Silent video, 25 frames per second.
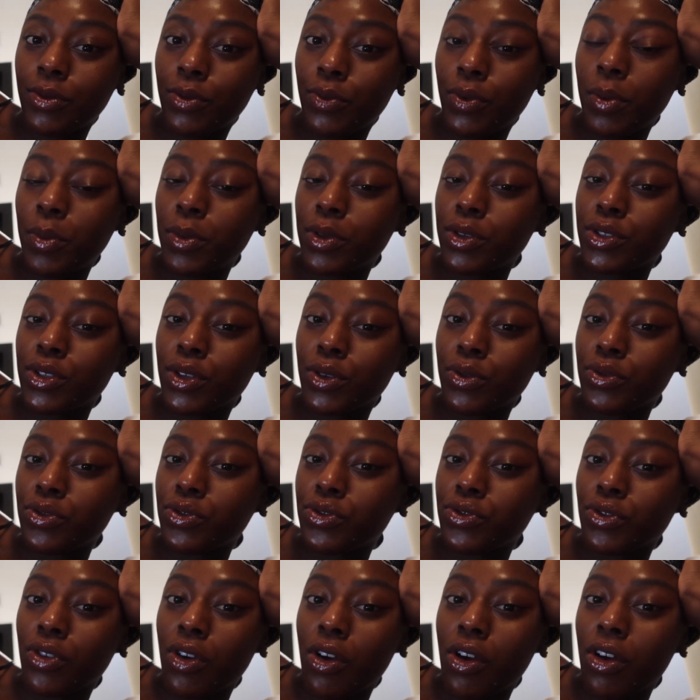Women so
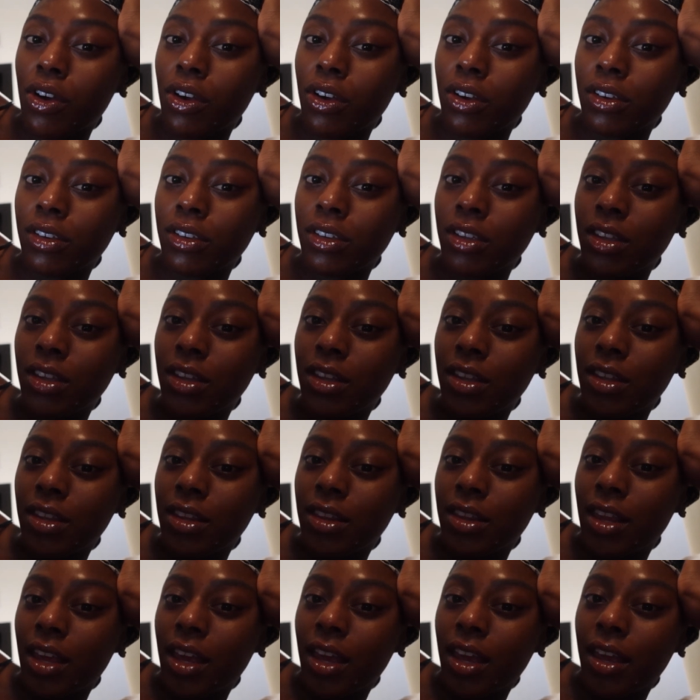strong,
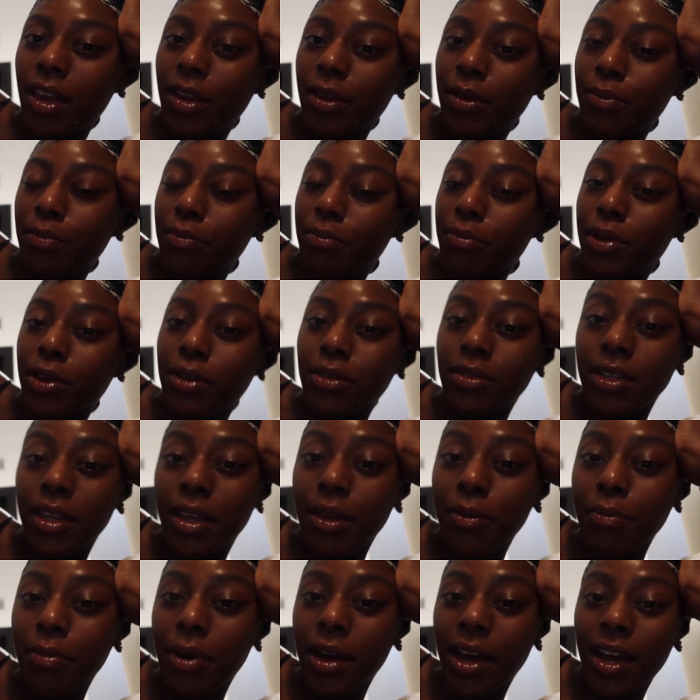they built
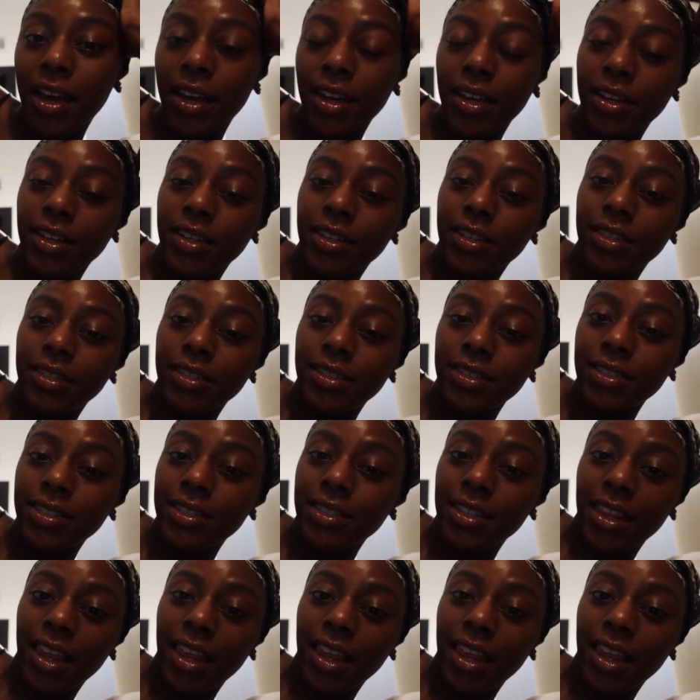empires,